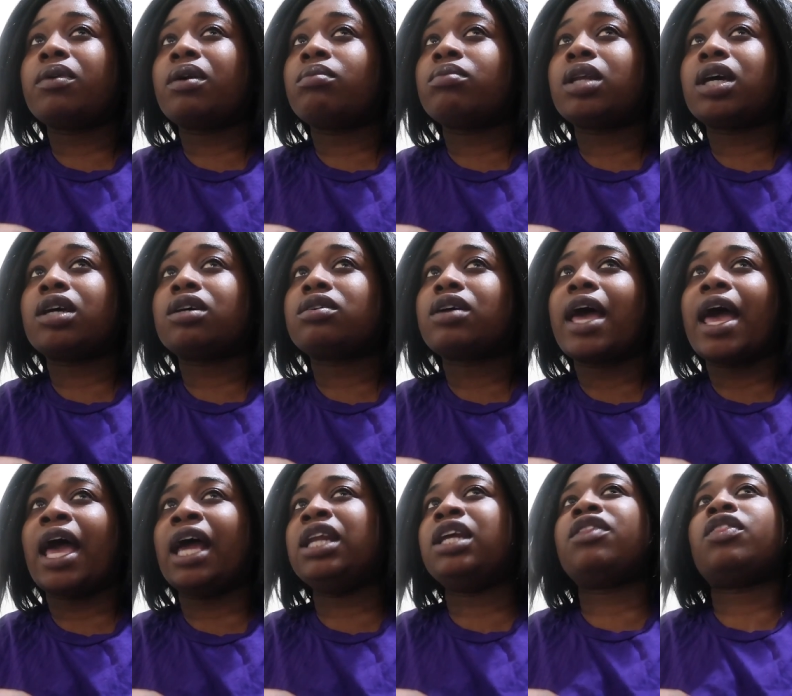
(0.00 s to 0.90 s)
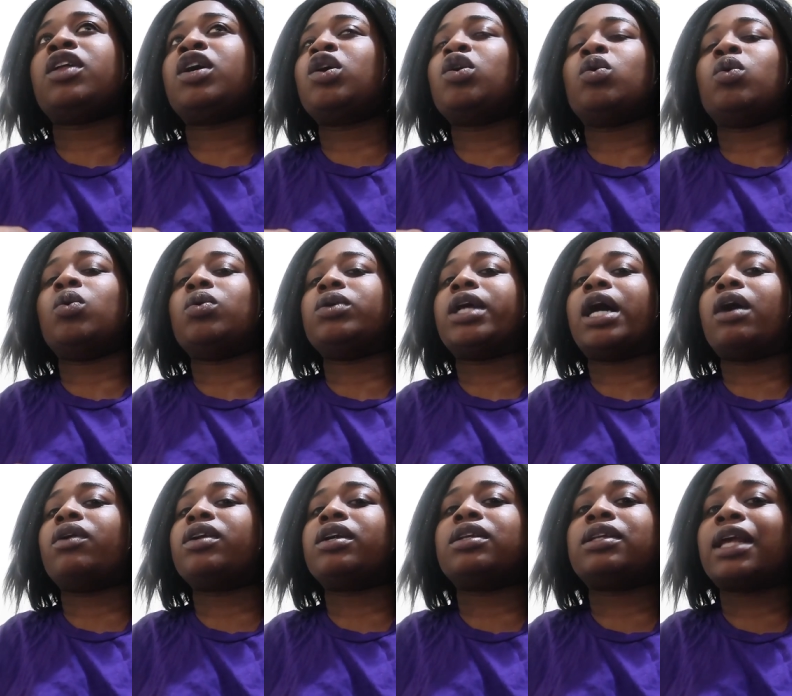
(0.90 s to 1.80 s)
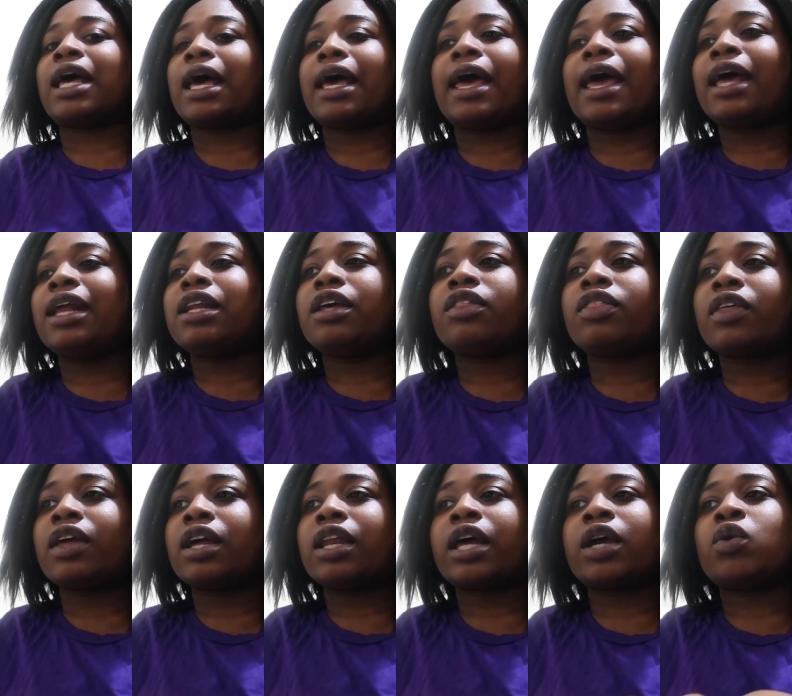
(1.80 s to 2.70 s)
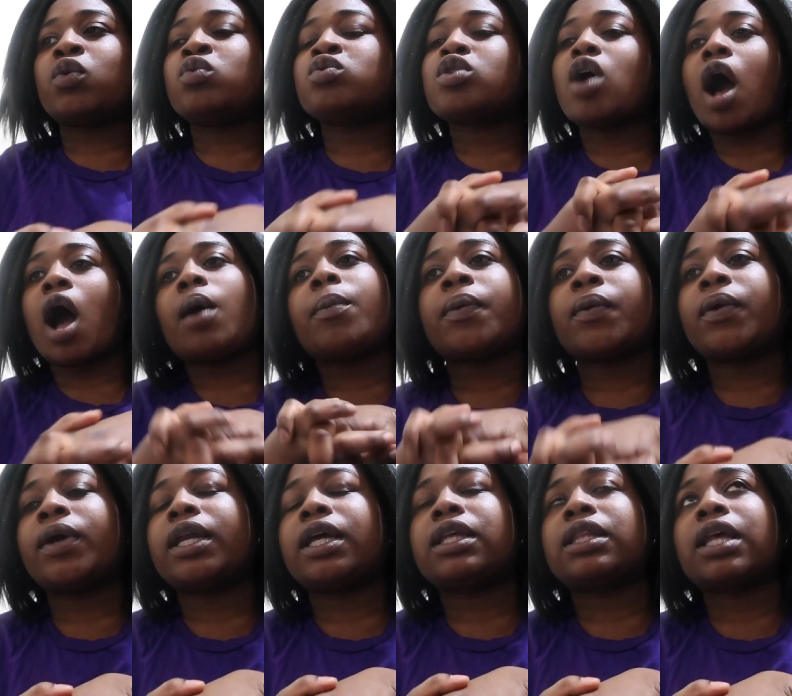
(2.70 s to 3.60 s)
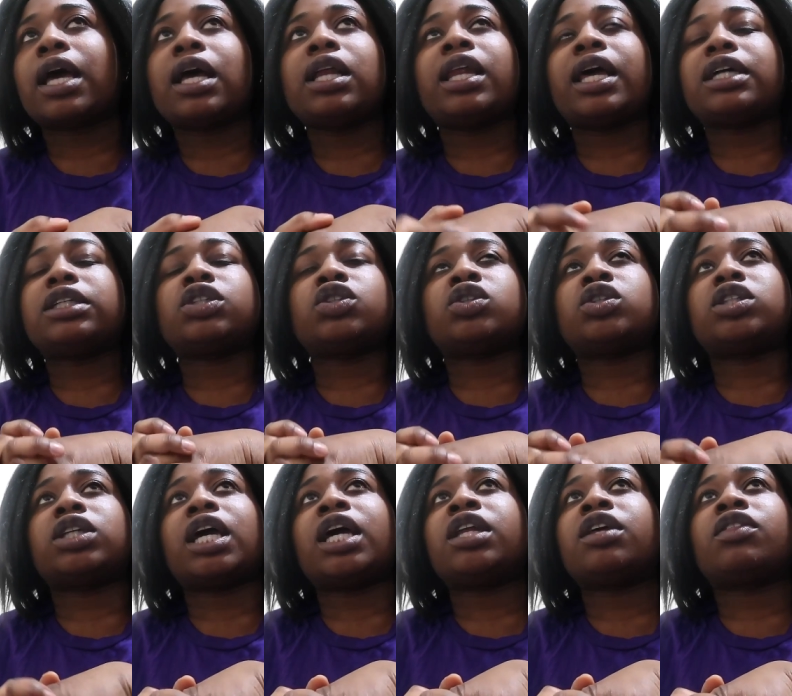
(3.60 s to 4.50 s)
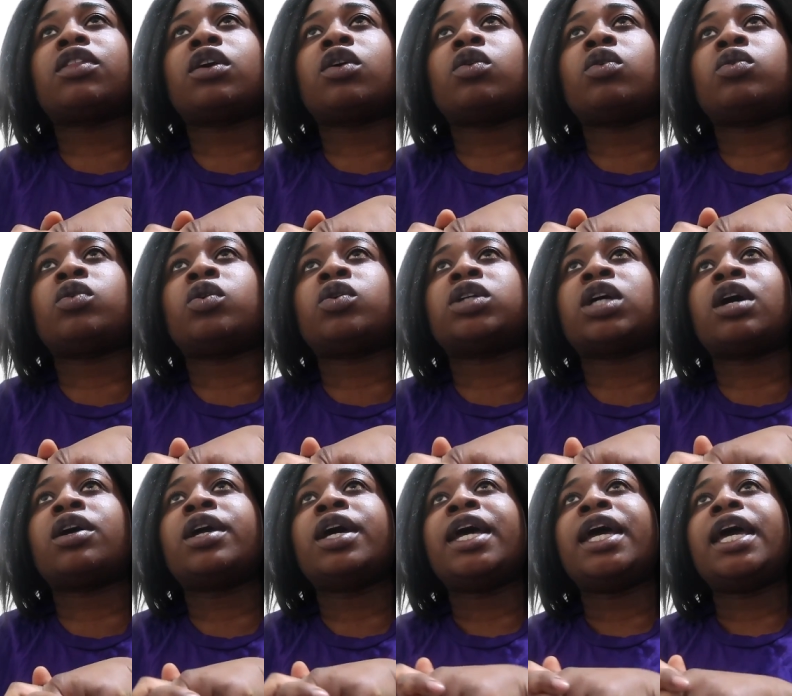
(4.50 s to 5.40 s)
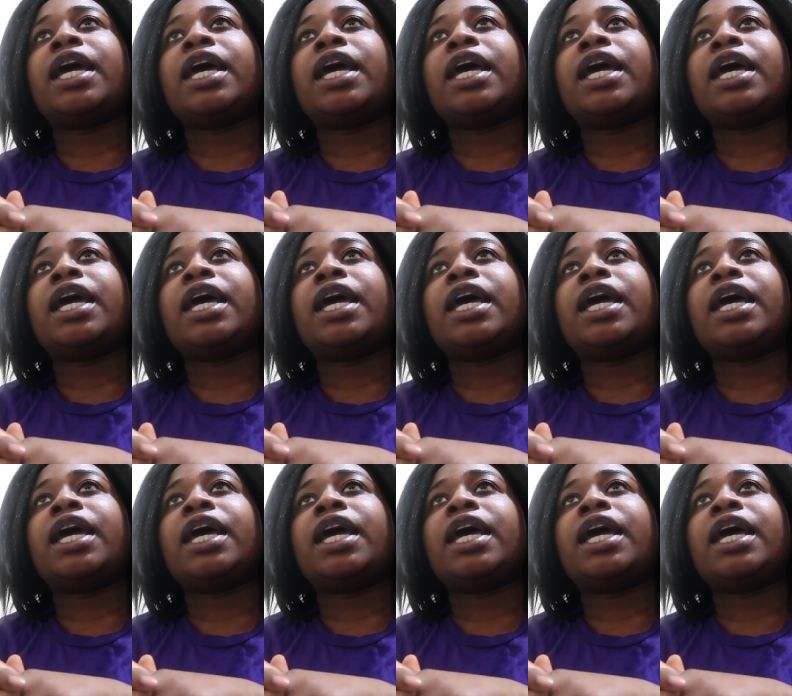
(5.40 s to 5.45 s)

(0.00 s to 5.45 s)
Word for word: I'm like, anything could go down and anything. Like, who's operating that? Like, seriously, anything could go down.